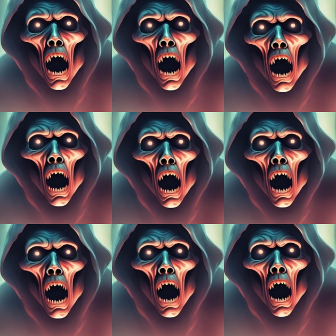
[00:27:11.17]
Through the
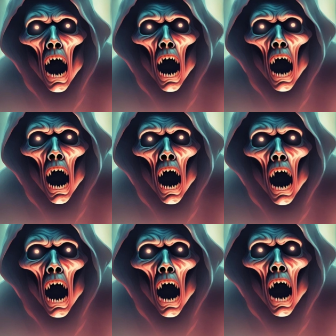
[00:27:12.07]
swamp they went,
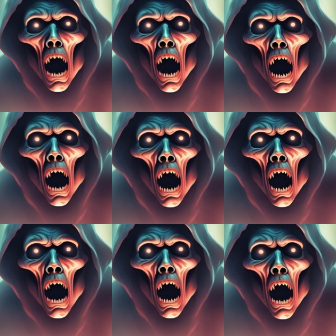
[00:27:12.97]
following the
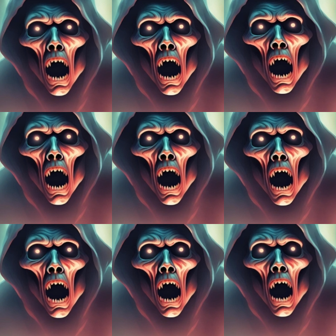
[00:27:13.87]
marked trees that were
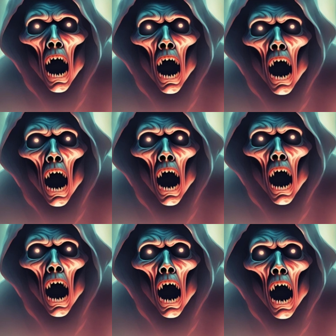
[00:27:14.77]
their
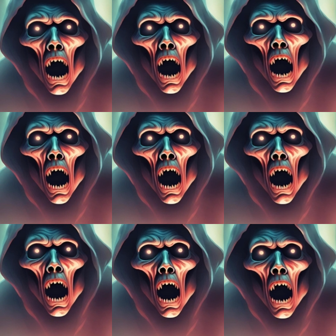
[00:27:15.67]
guideposts.
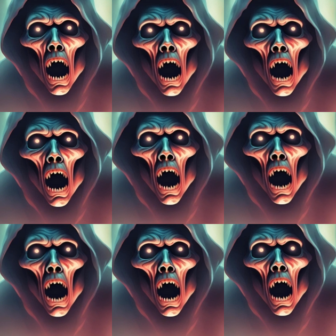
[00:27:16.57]
McGrath wondered anew
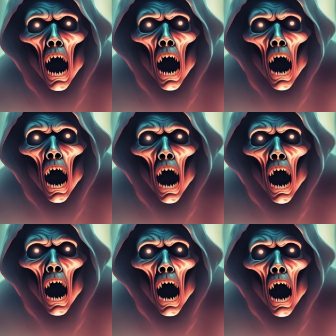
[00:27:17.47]
at the motives that
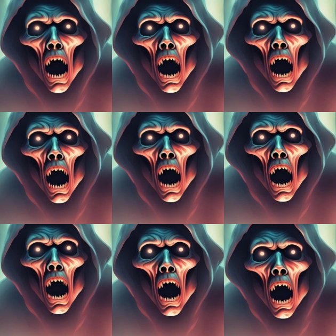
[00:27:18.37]
had impelled the
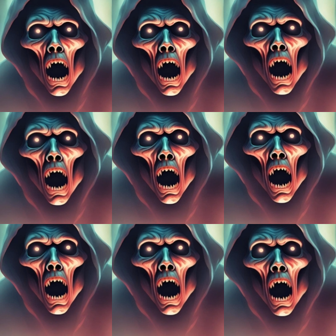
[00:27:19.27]
ancient builders of the
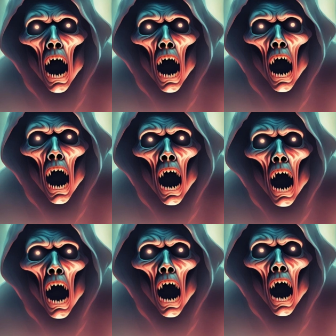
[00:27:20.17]
trail to bring these
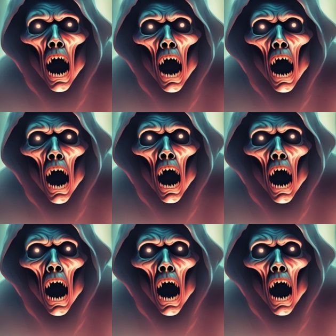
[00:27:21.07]
huge rocks from
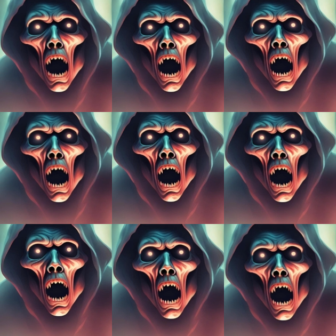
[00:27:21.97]
afar and
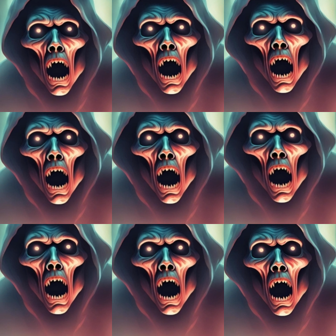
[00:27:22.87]
sink them like
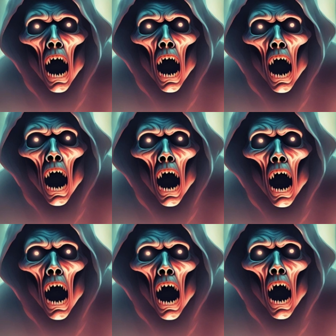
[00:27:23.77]
piles into the slush.